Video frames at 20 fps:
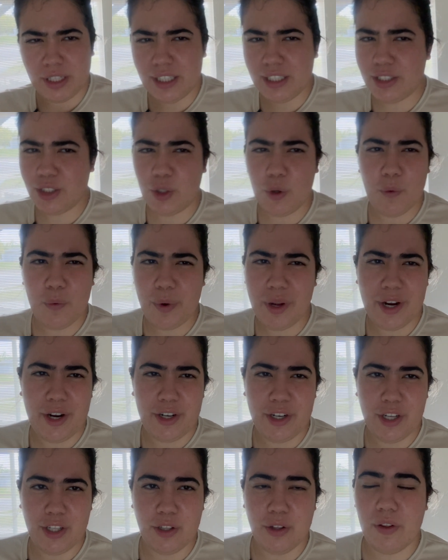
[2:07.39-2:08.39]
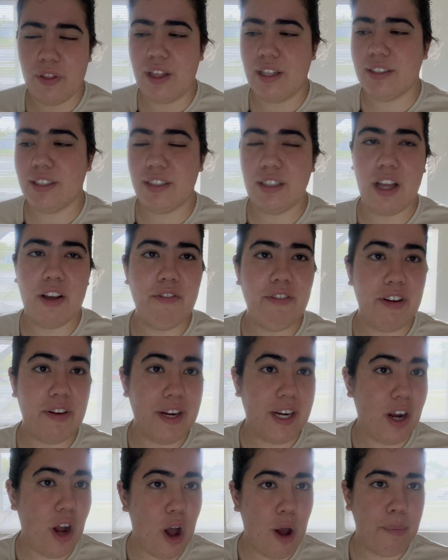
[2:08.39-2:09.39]
It's so weird, you know, that's not very
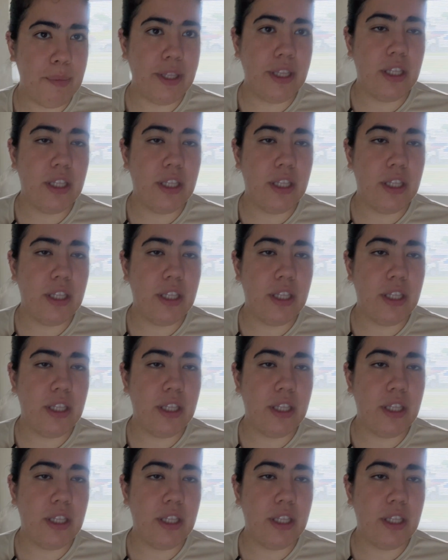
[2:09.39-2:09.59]
common.